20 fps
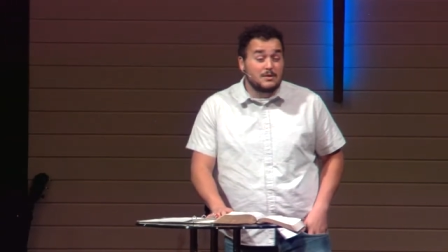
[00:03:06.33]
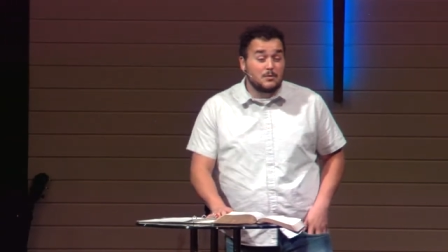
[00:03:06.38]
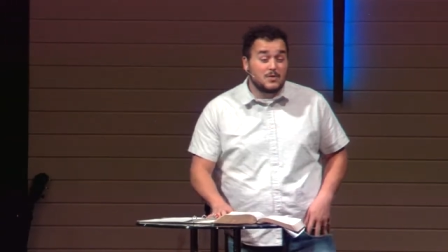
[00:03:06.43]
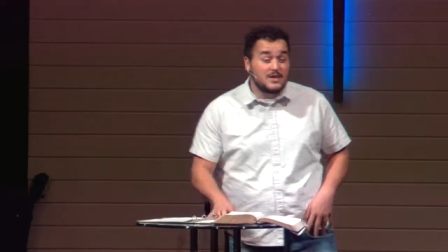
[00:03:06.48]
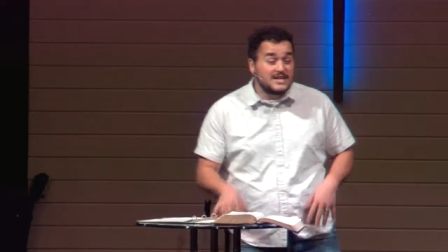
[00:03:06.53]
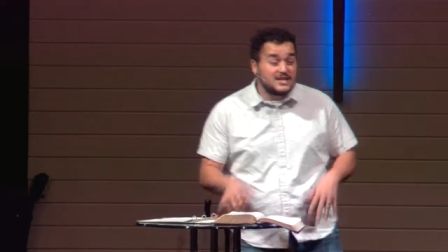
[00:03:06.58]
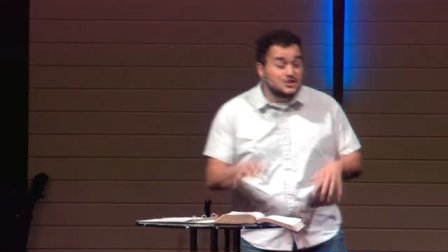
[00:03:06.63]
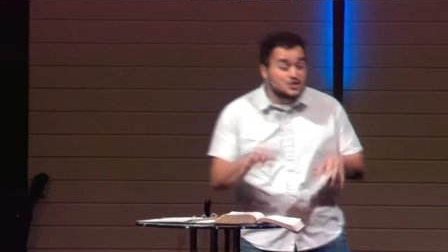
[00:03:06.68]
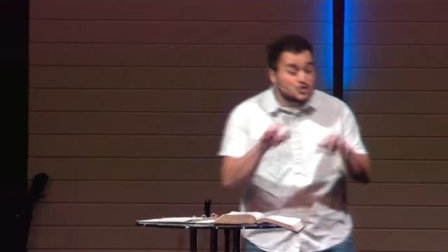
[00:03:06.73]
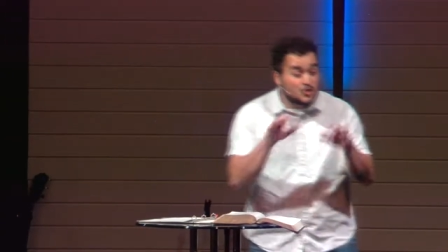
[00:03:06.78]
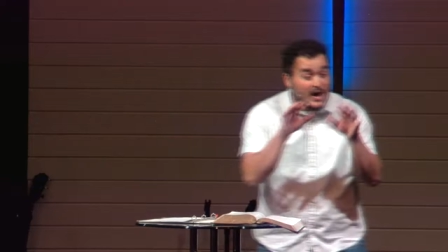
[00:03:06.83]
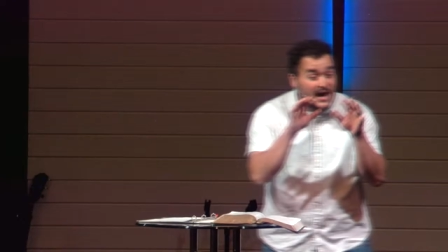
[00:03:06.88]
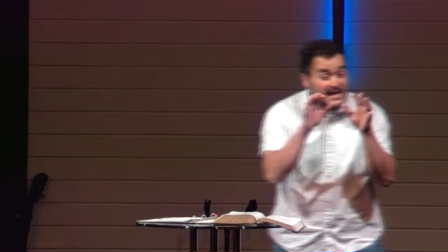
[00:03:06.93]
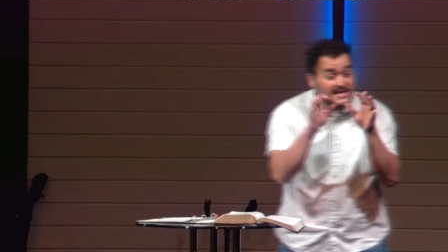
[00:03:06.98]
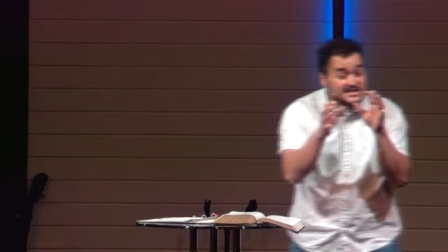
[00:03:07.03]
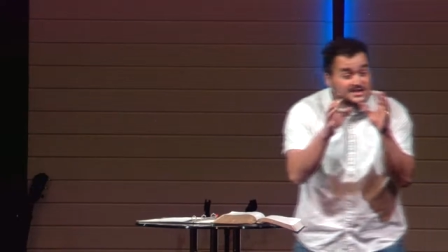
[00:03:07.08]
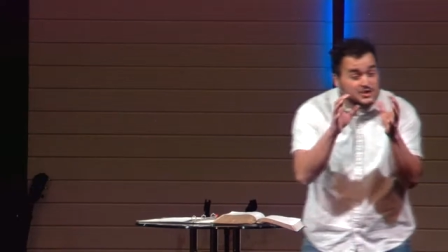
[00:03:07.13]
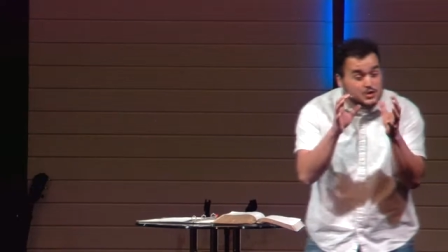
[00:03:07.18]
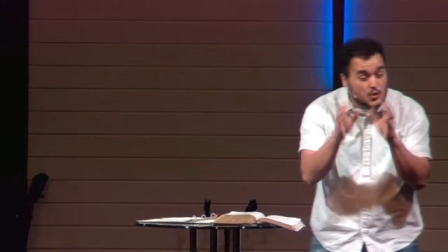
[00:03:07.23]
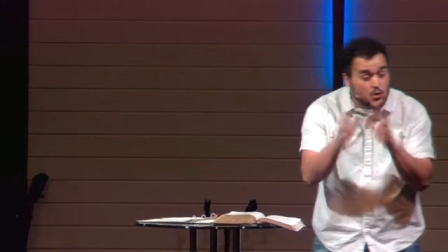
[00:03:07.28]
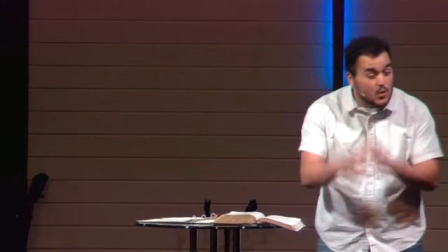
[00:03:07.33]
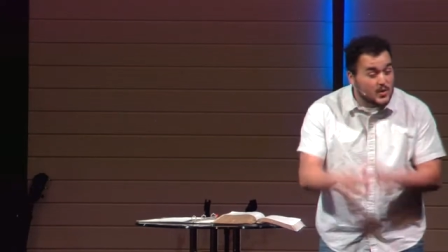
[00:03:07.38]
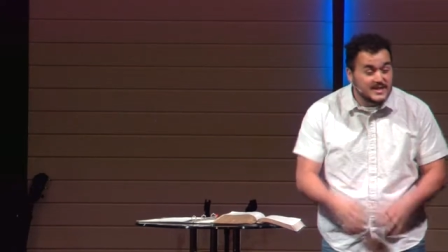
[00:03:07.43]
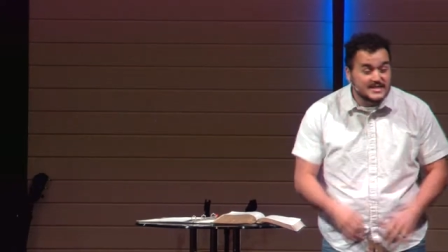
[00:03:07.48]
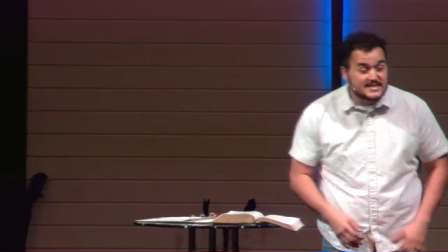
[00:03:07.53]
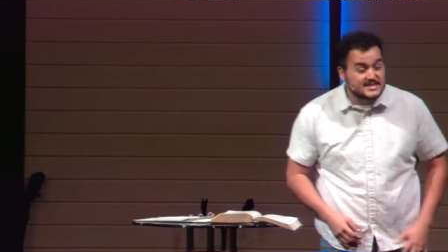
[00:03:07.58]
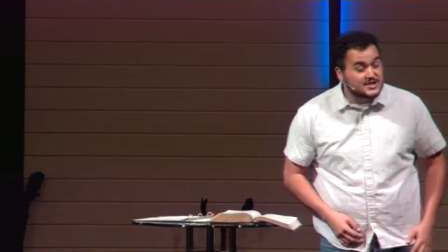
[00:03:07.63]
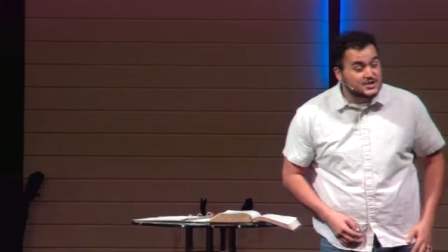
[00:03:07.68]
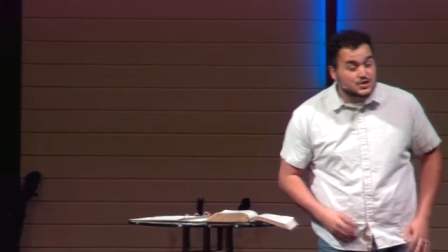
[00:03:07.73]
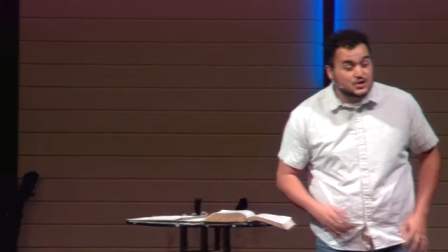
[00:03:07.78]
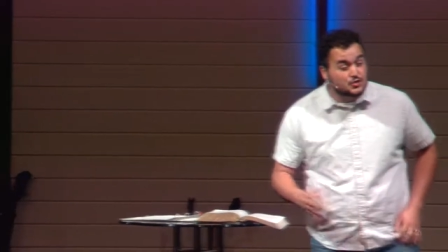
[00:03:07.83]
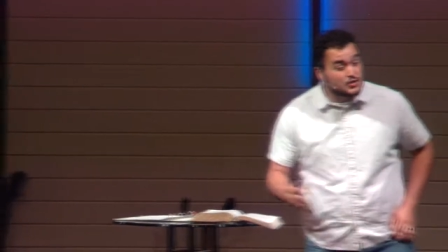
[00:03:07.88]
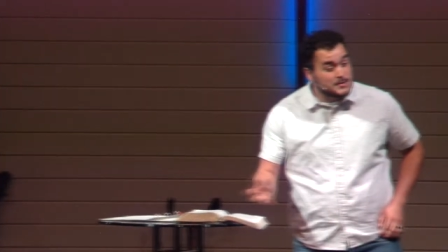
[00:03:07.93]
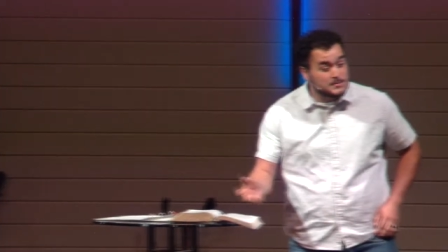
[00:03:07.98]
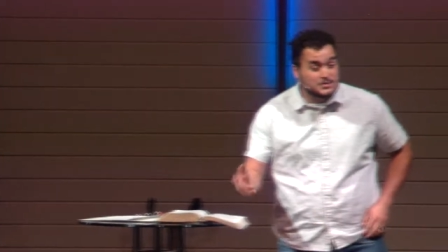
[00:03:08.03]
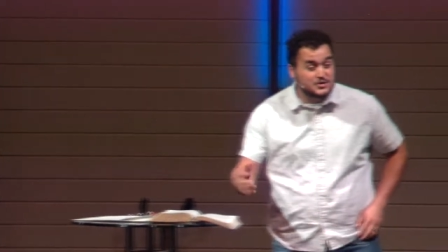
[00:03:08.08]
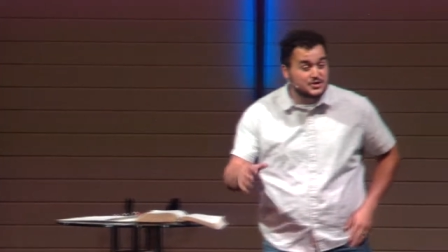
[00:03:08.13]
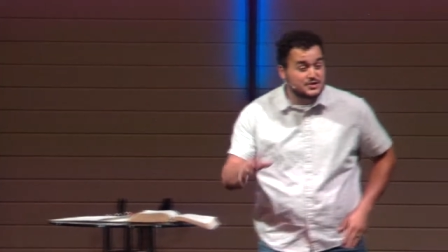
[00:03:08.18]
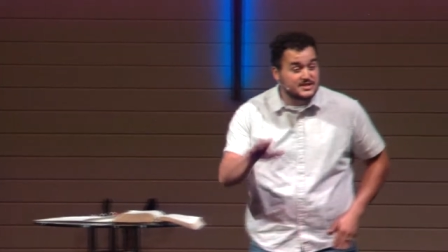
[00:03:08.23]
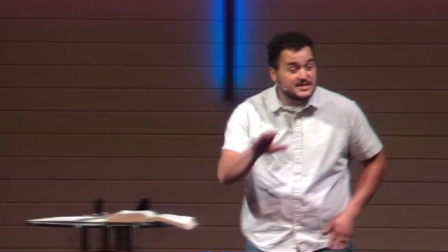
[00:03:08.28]
when he tries to twist the
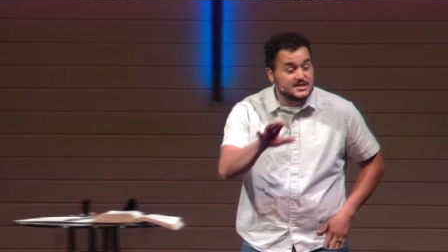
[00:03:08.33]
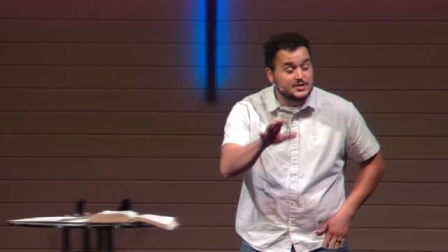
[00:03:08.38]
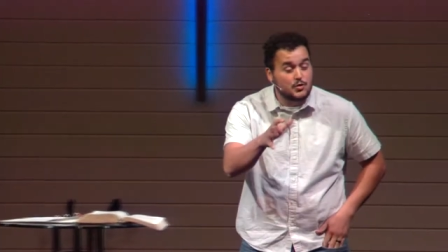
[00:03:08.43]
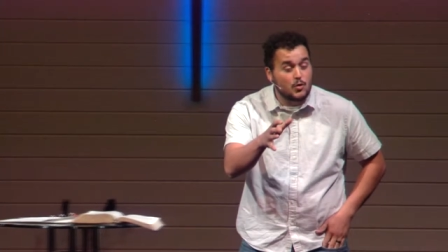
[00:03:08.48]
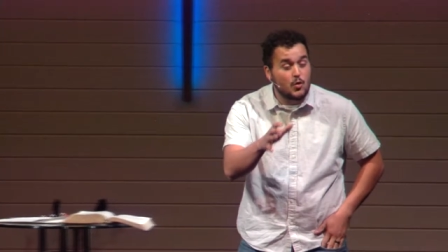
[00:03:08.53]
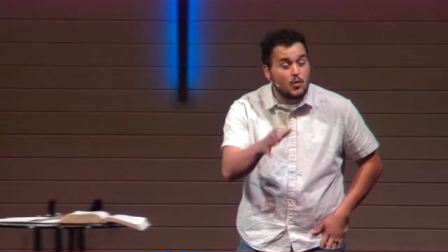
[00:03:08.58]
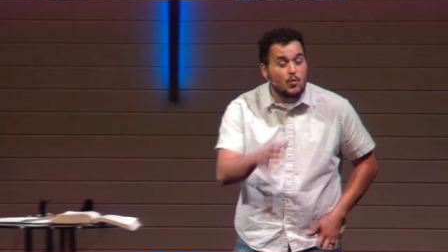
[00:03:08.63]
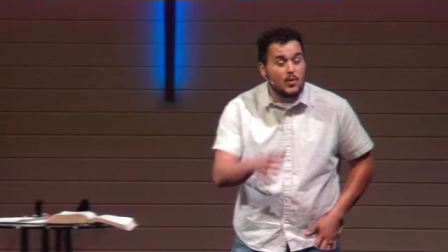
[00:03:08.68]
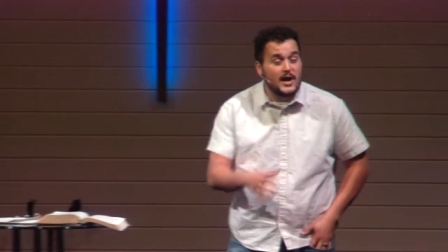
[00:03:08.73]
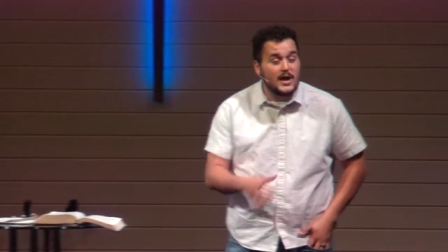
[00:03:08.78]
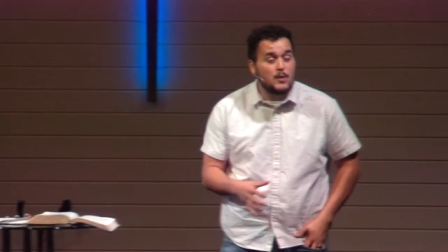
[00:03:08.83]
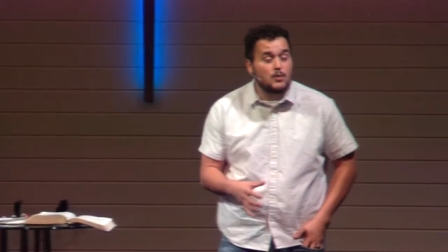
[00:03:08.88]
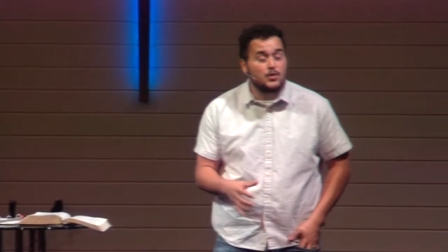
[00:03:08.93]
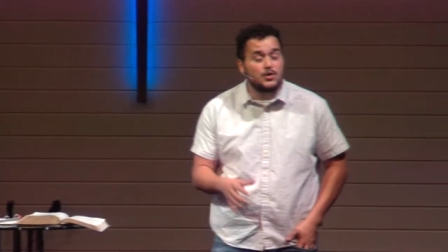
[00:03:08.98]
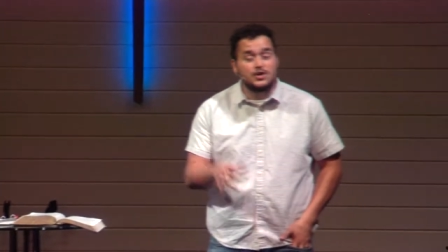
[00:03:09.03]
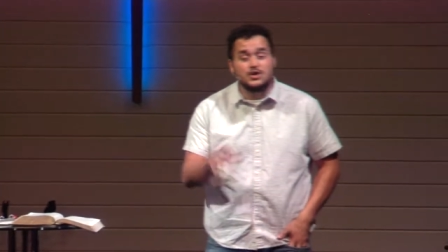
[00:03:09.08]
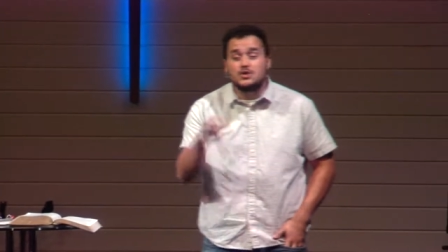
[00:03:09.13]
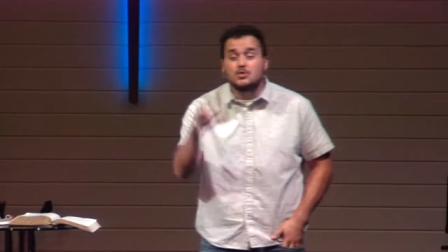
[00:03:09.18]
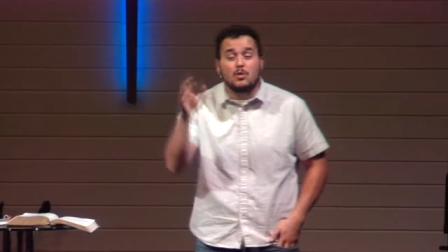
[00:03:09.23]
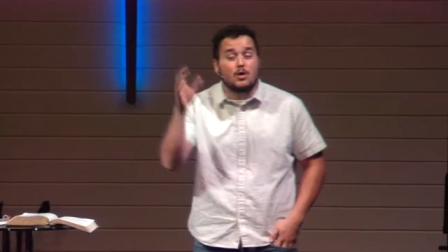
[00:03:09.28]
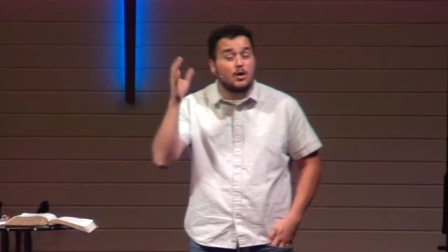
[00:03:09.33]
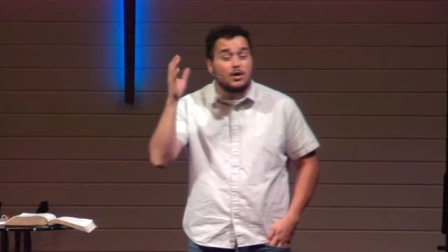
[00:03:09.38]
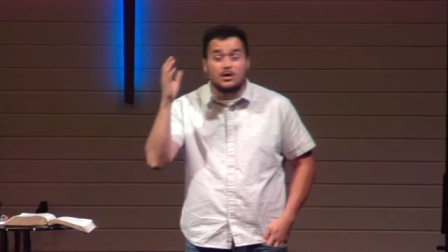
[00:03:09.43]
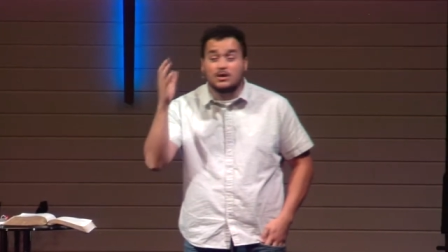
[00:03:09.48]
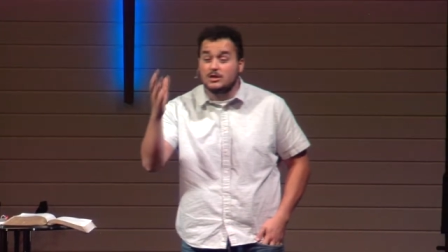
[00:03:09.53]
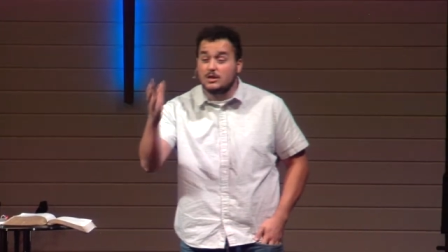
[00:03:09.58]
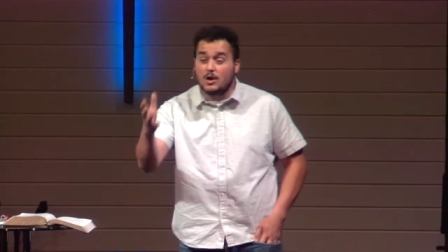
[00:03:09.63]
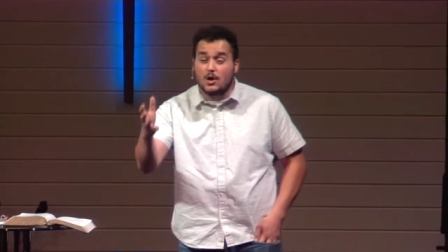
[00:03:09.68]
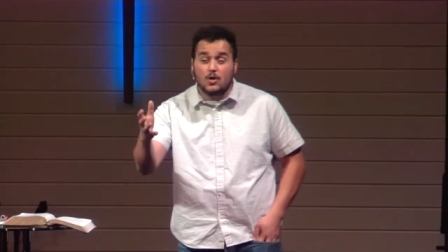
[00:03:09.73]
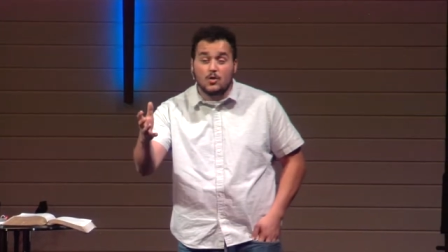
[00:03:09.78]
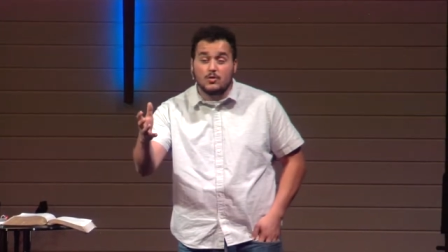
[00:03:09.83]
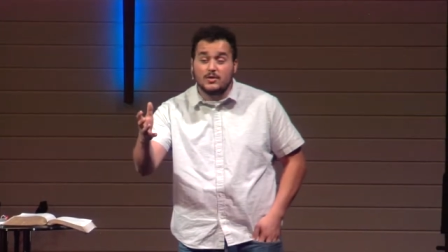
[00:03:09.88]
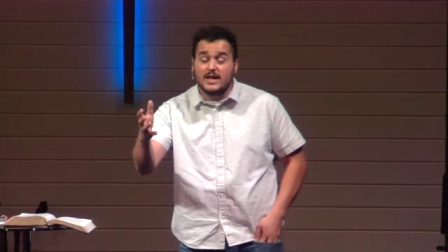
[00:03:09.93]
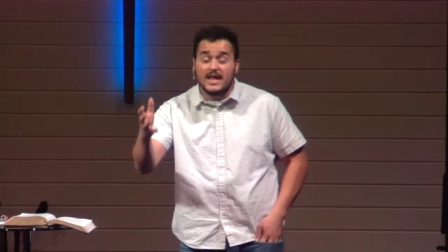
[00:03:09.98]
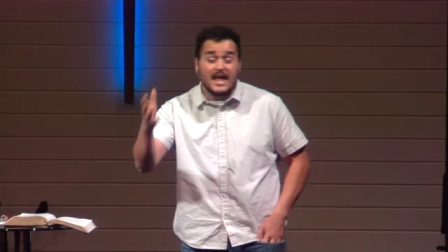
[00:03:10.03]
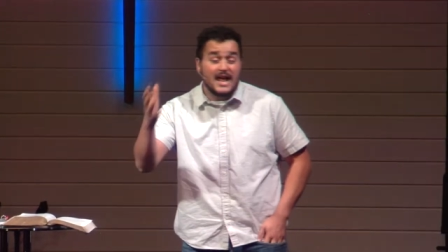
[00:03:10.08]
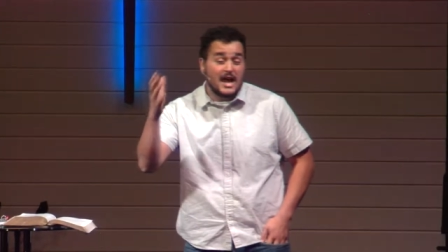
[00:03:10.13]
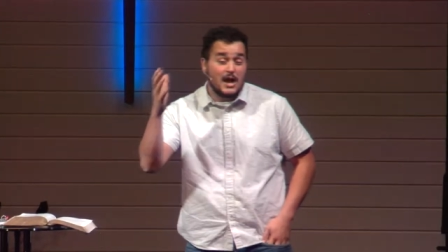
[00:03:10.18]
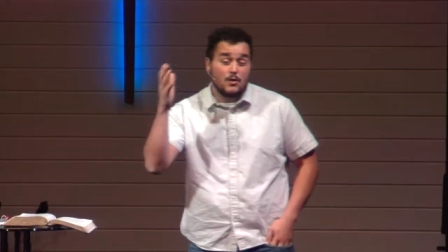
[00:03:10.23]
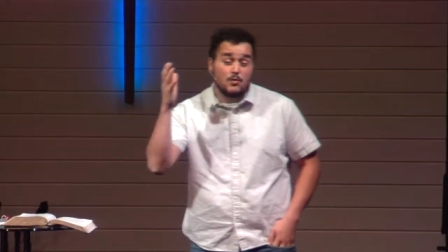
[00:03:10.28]
scriptures into a way where you are alone
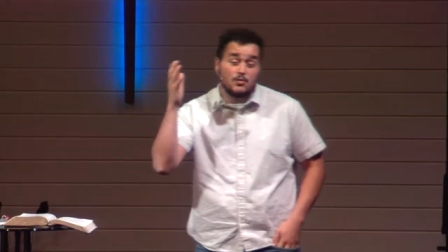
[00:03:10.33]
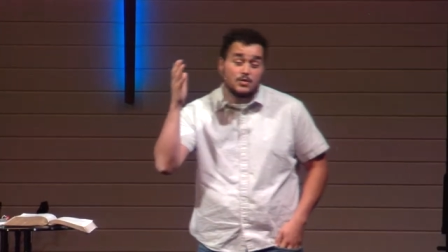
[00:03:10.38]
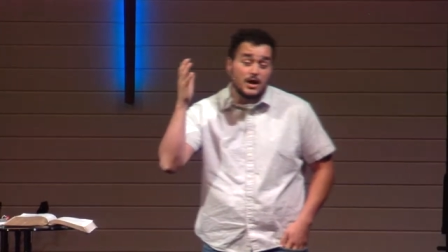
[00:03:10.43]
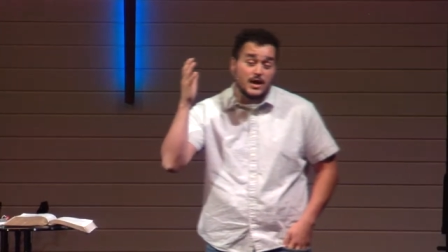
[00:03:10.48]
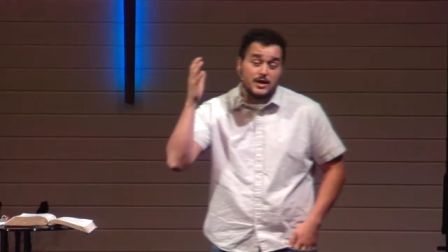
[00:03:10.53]
and,